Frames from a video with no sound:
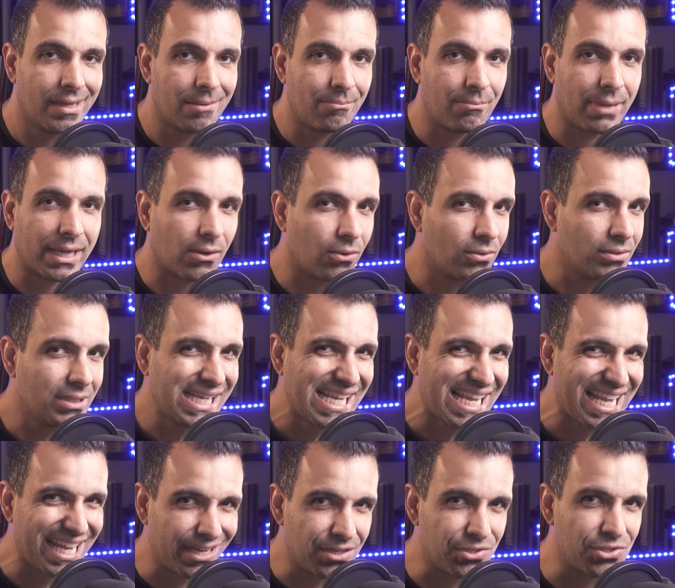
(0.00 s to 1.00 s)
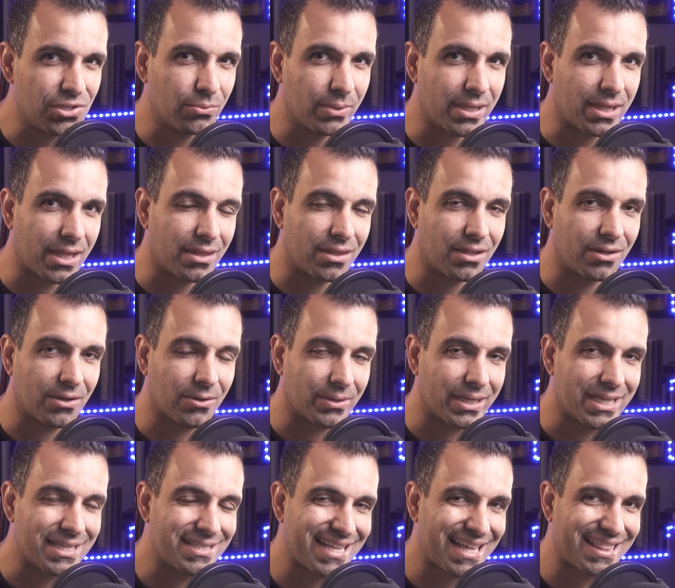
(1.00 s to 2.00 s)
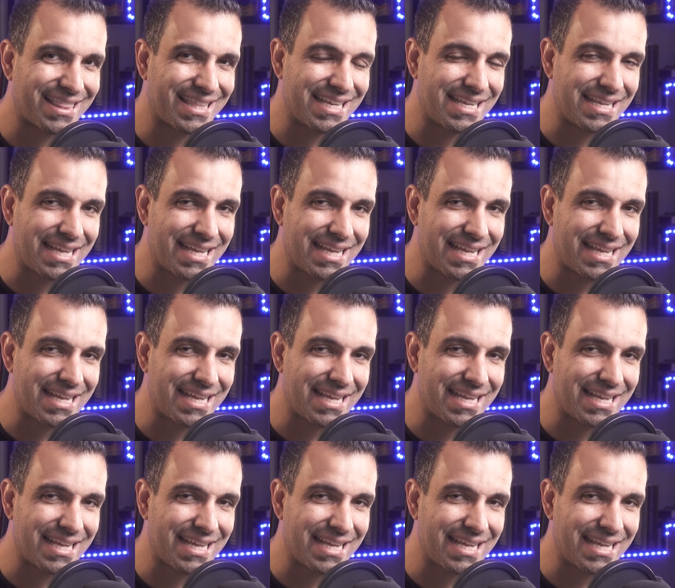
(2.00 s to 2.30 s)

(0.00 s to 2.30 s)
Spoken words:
My only issue with it though is that the